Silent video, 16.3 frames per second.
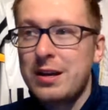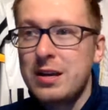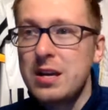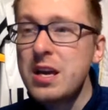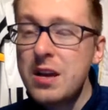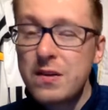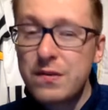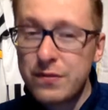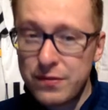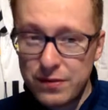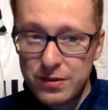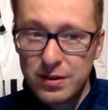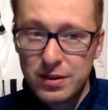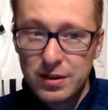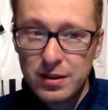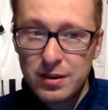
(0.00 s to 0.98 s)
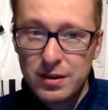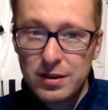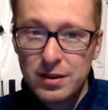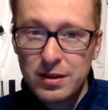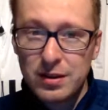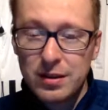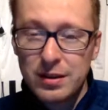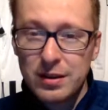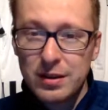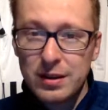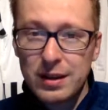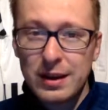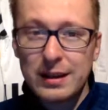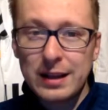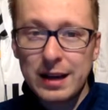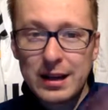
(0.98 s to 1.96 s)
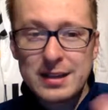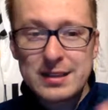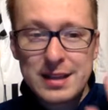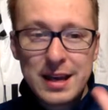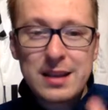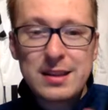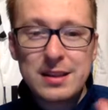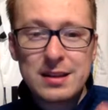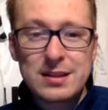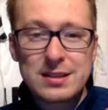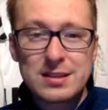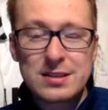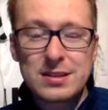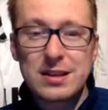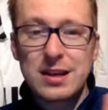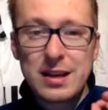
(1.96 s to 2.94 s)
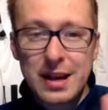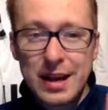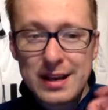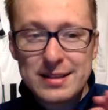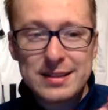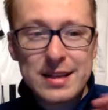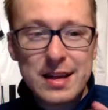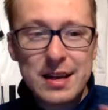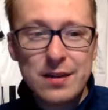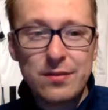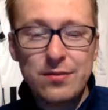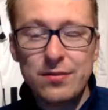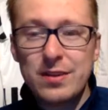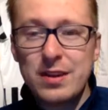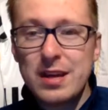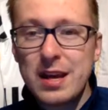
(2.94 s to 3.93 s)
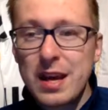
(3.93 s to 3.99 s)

And I say this as if